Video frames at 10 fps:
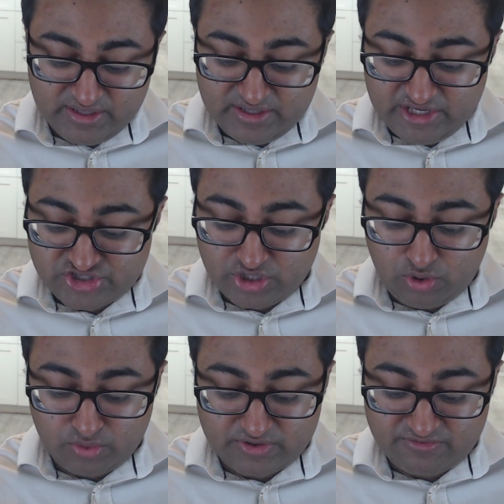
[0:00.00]
He shall
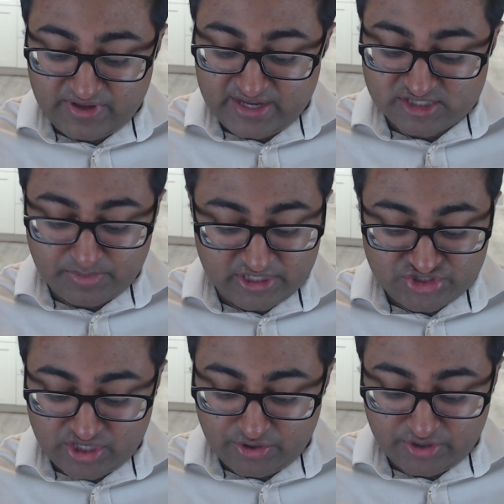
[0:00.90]
hold it fast, but it
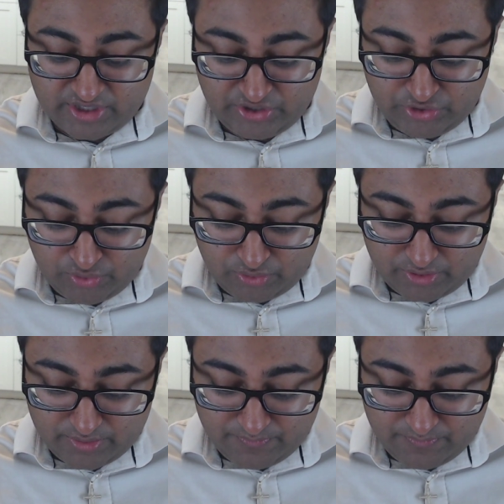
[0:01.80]
shall not endure.